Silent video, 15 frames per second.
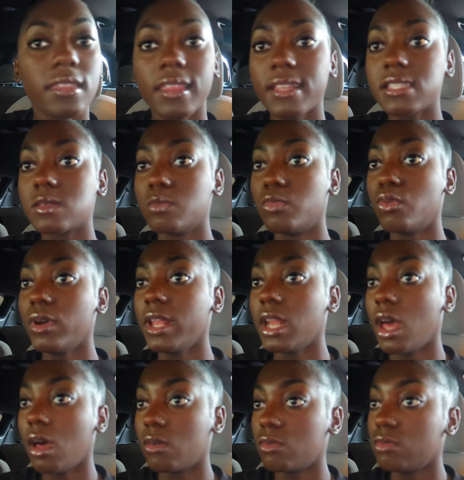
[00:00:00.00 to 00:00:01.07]
That's
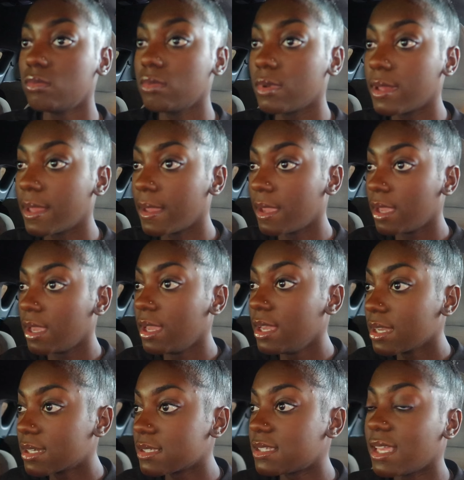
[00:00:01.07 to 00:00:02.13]
bueno.
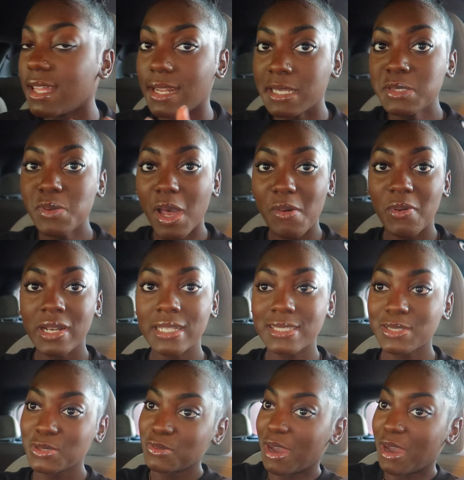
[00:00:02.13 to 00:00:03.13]
Cause yeah, that's what I wanted to do.